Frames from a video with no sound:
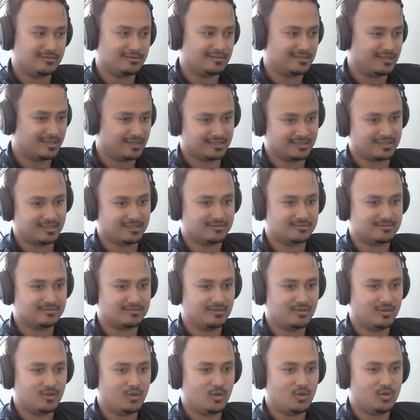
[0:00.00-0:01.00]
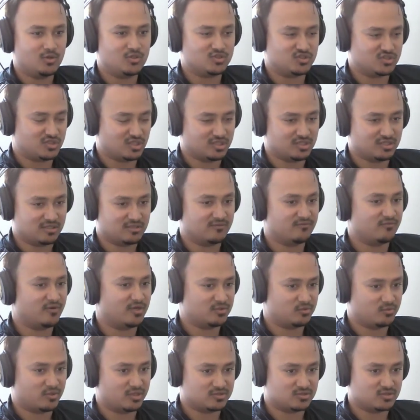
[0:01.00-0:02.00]
getting it. Yeah. Study,
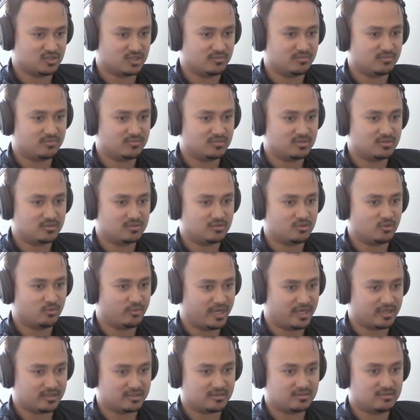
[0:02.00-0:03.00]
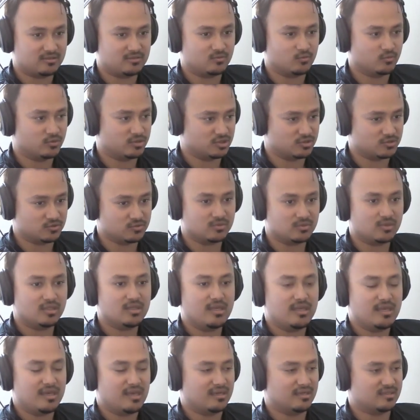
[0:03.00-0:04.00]
find the right shape, go back, redo,
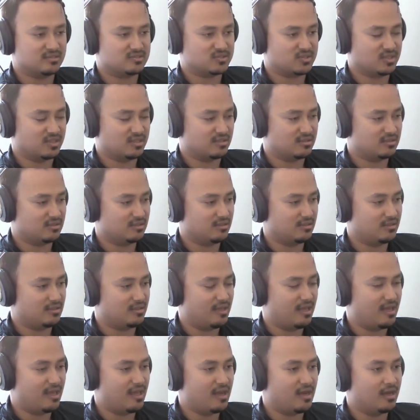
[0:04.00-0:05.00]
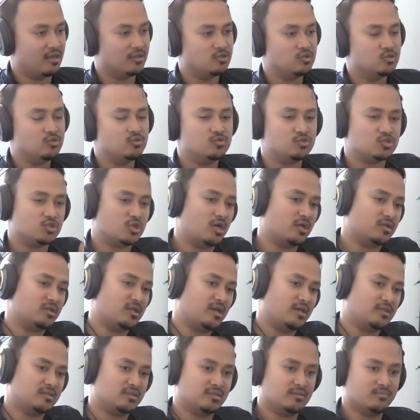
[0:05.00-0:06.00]
and it's like a new shot
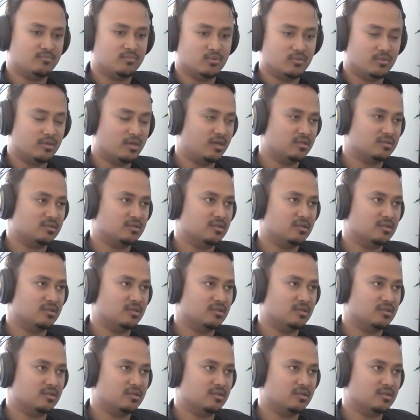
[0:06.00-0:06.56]
at the at